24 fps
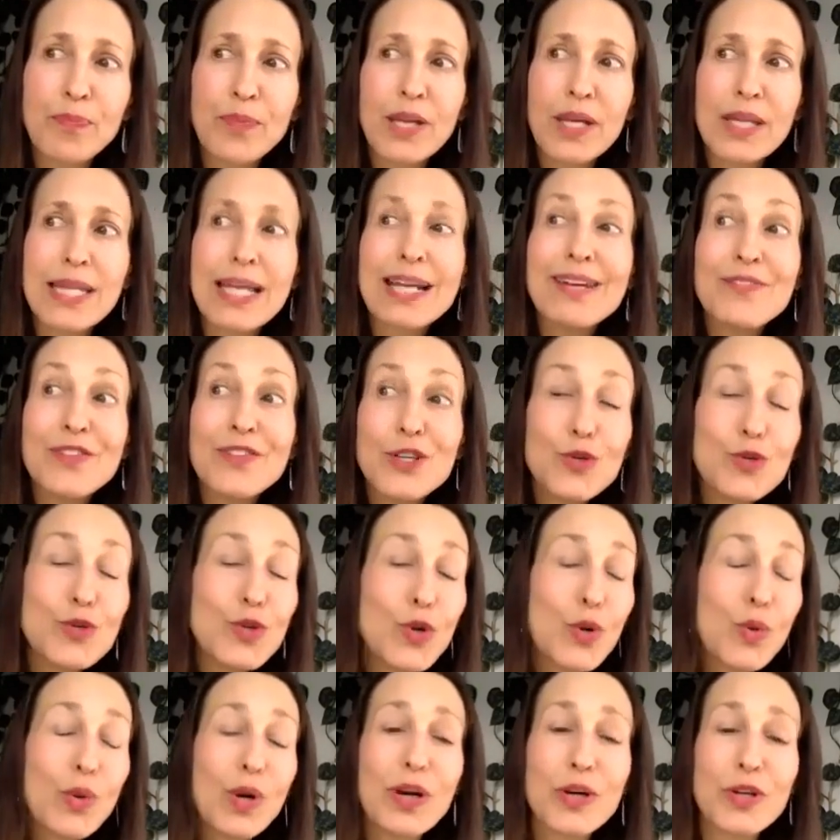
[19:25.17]
that if you
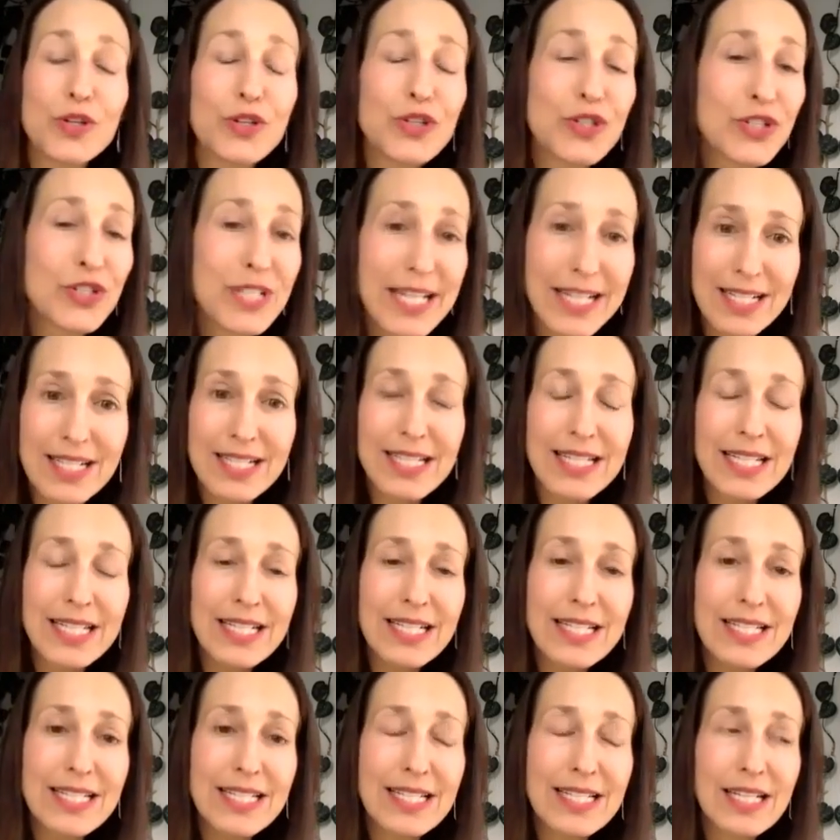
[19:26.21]
don't understand
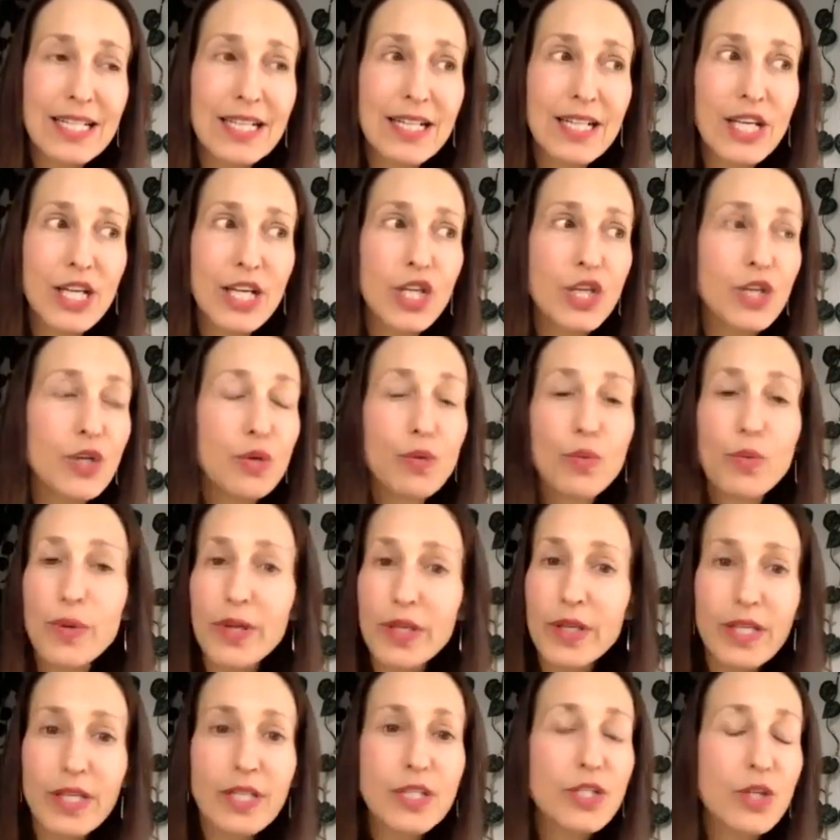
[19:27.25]
this, you
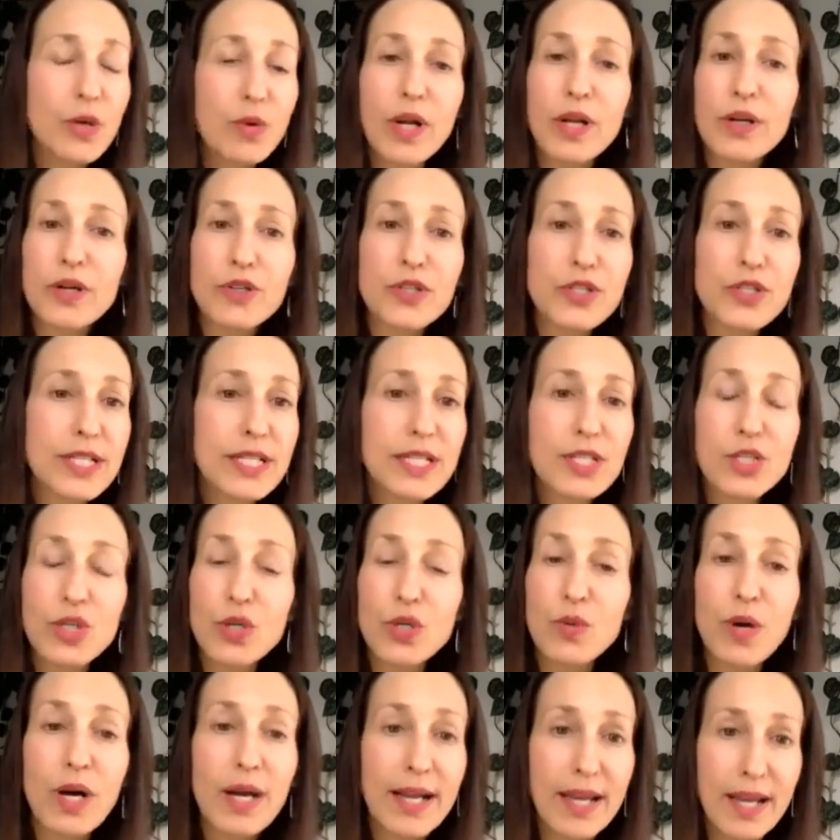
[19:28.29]
really don't understand
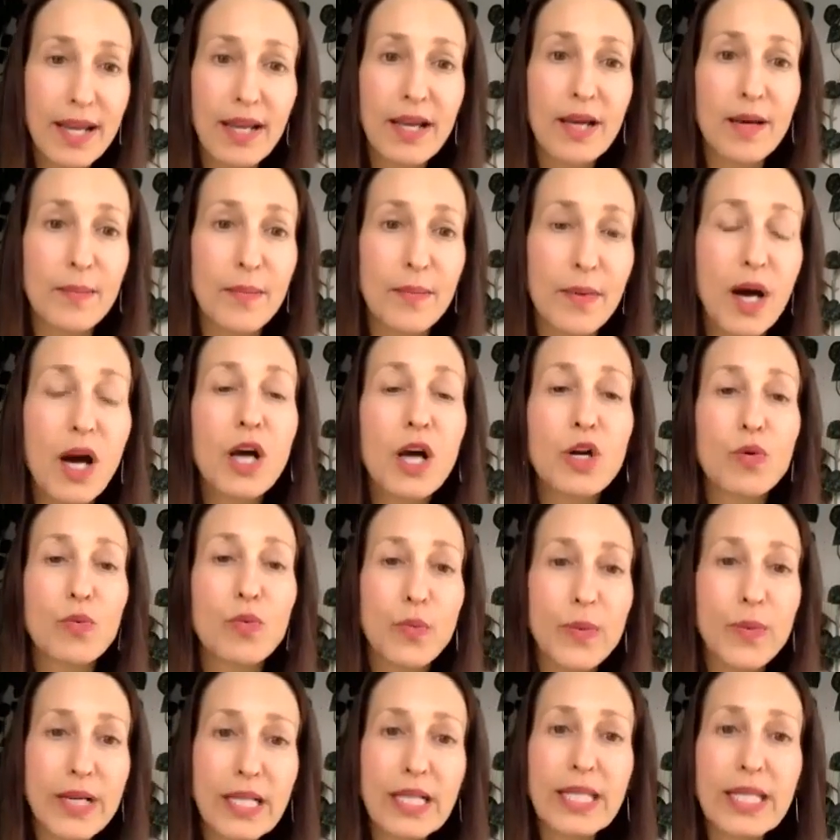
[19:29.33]
who I am on a
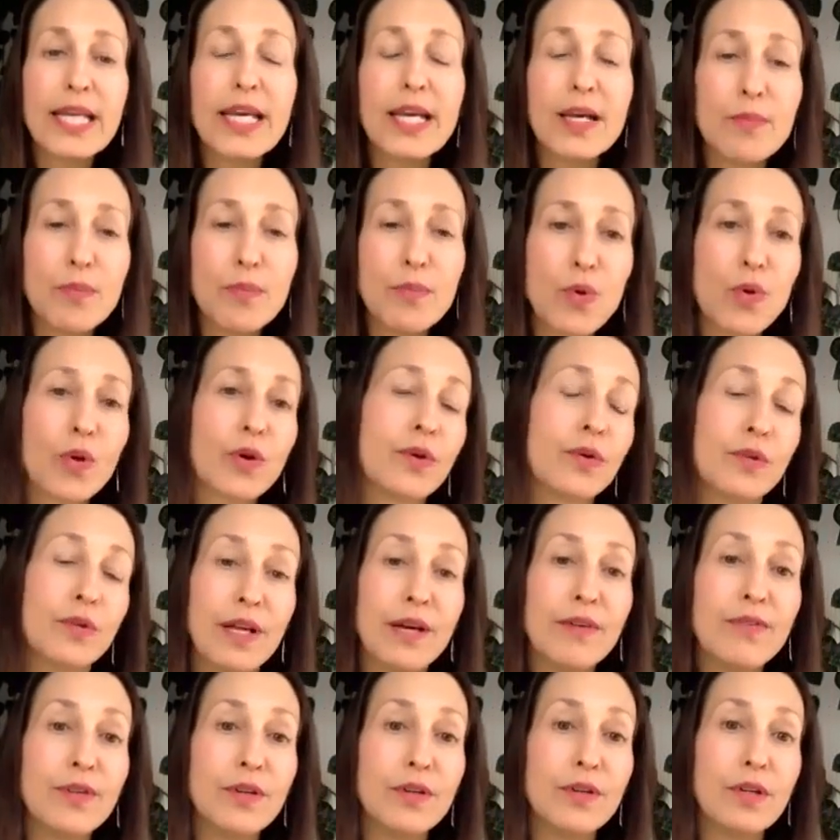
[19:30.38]
really important
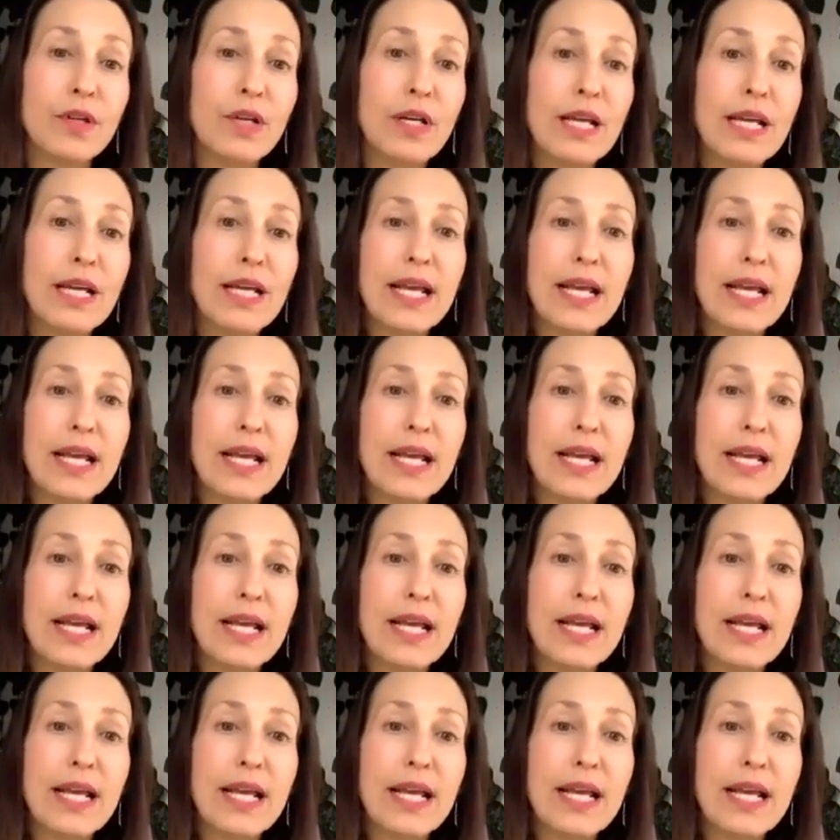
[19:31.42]
level.